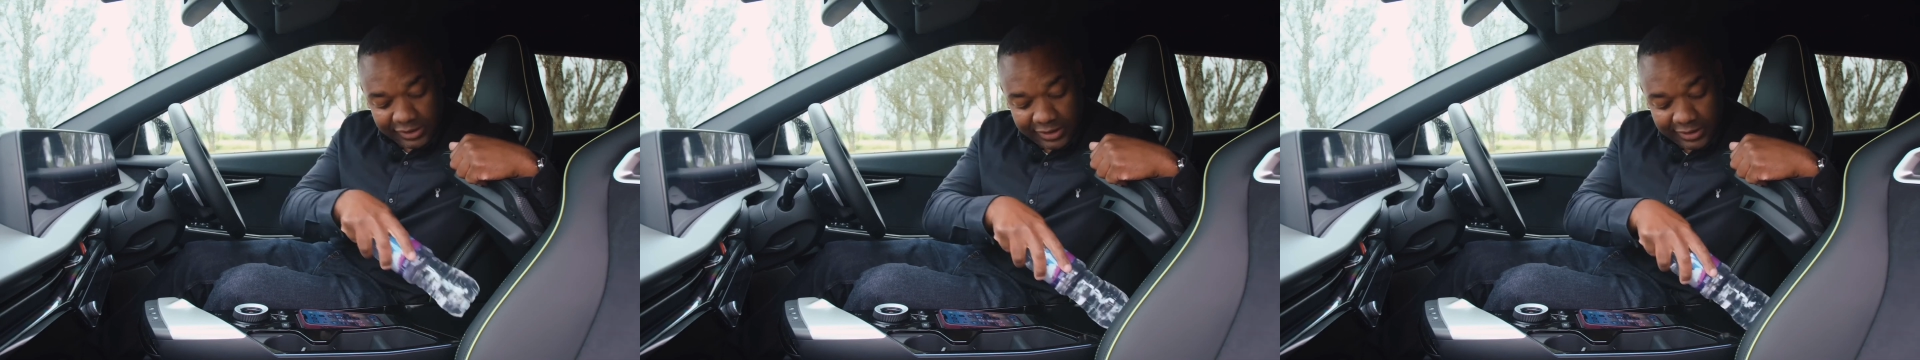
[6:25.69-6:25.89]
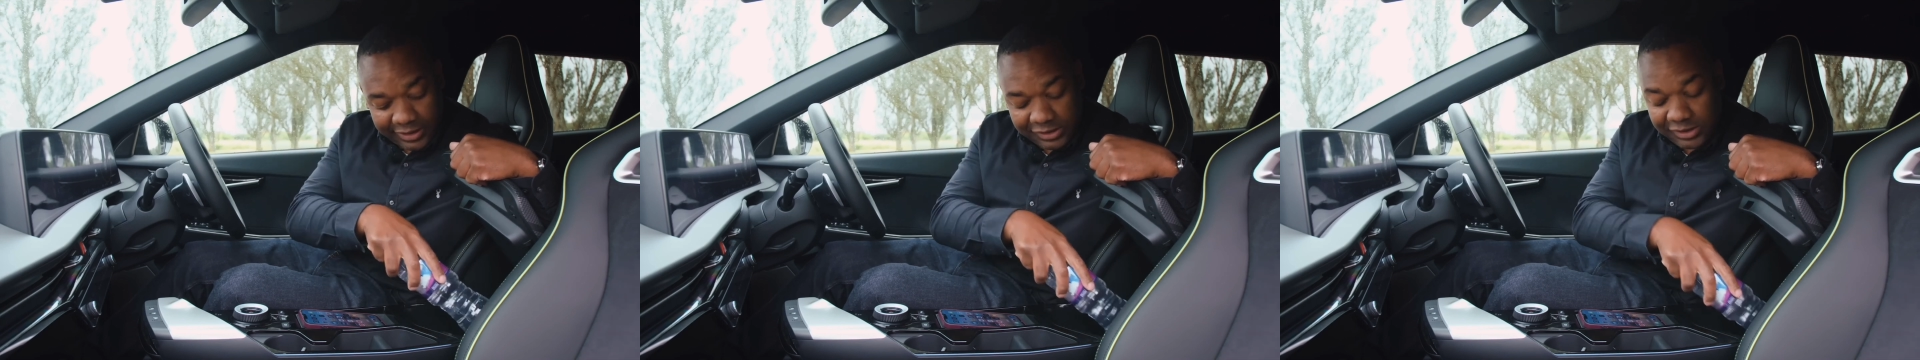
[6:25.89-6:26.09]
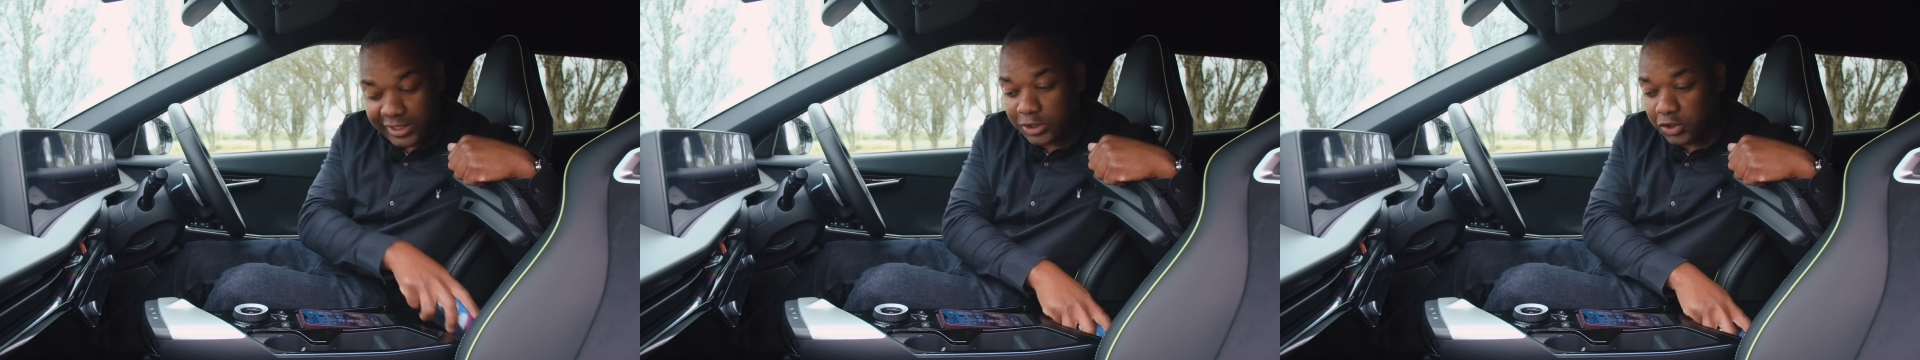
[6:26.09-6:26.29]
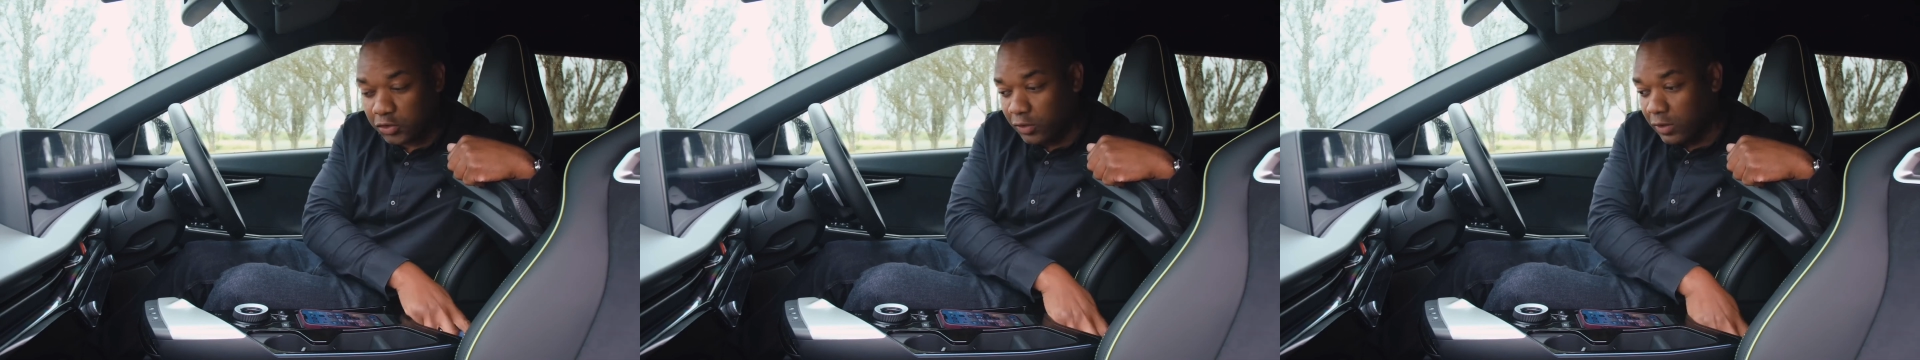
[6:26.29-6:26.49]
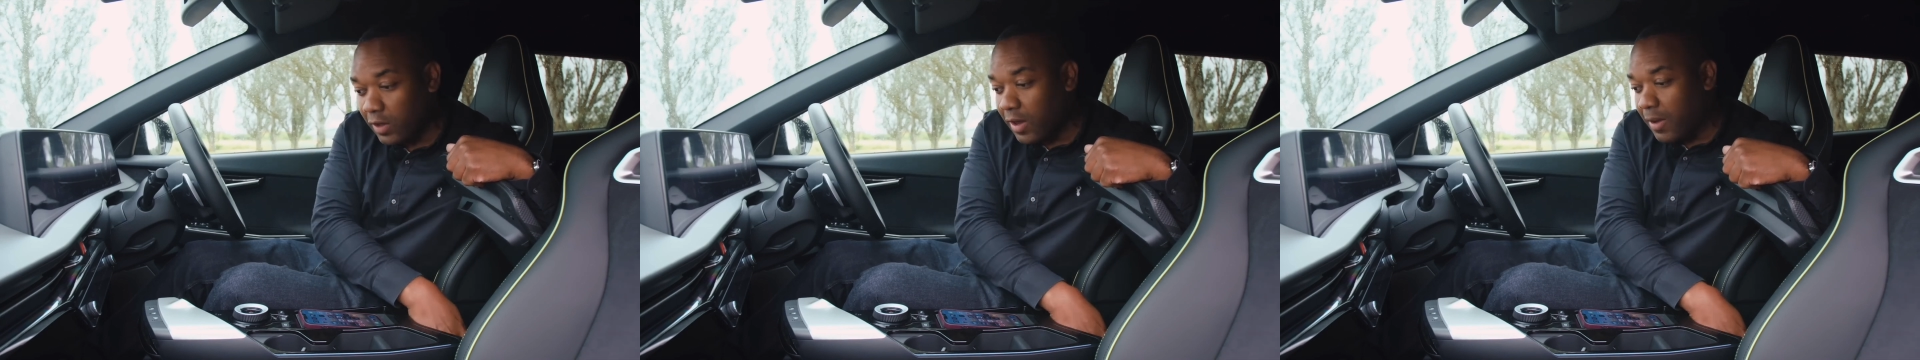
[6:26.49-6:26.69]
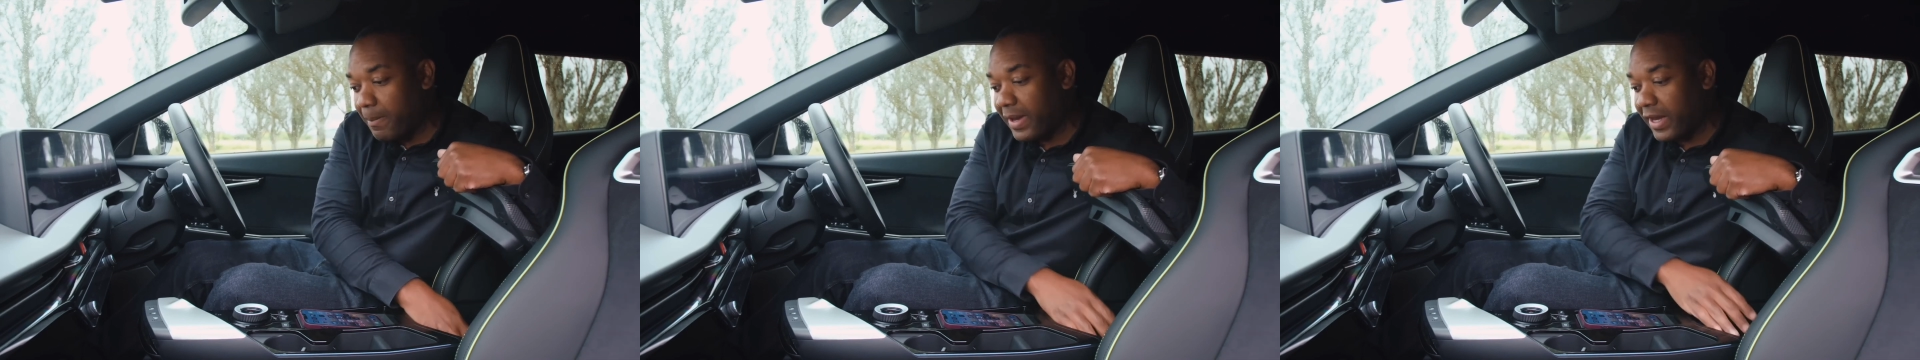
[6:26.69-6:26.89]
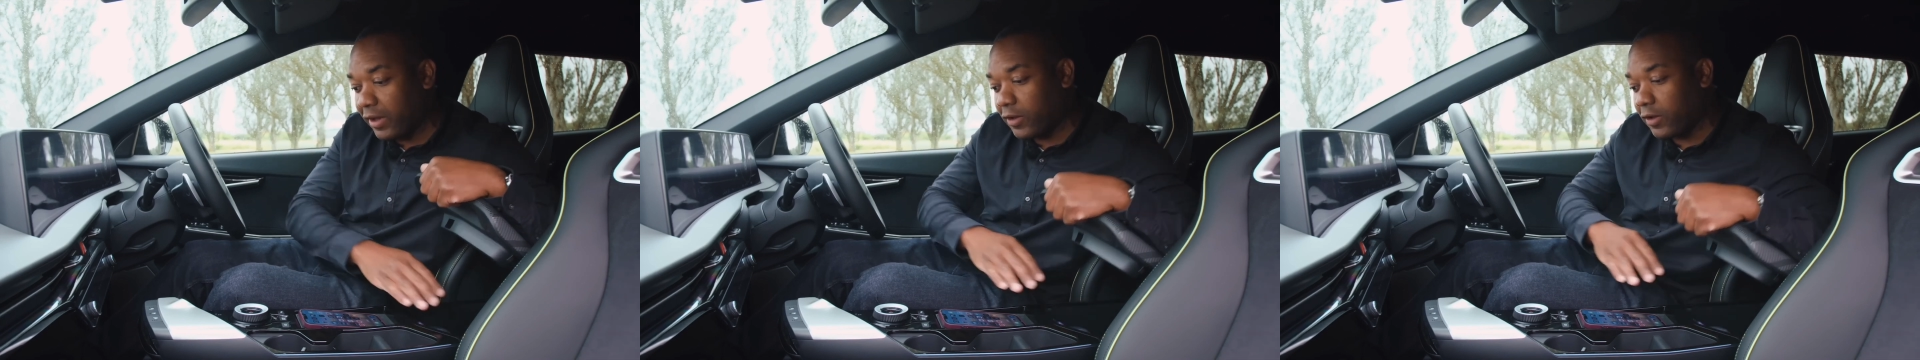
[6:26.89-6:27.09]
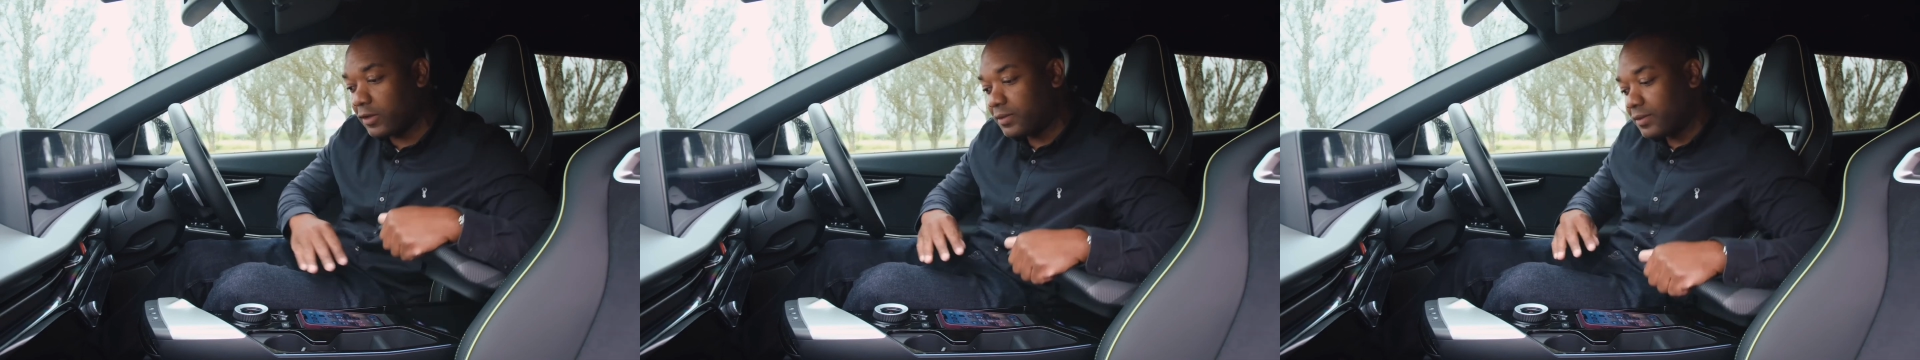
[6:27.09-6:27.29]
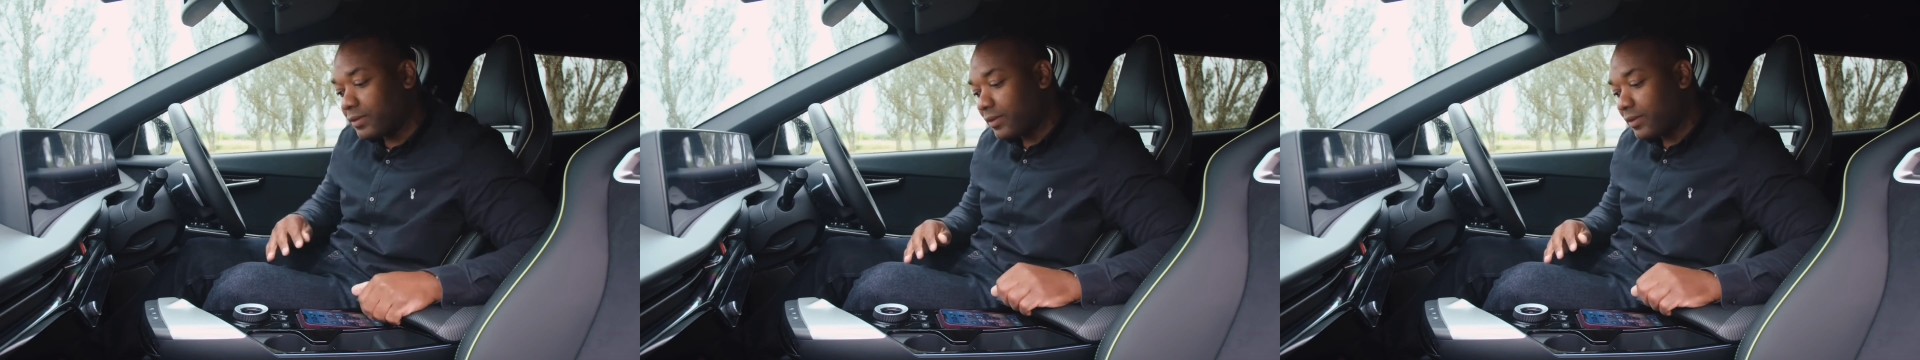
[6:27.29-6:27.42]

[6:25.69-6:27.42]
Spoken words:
in this central binnacle,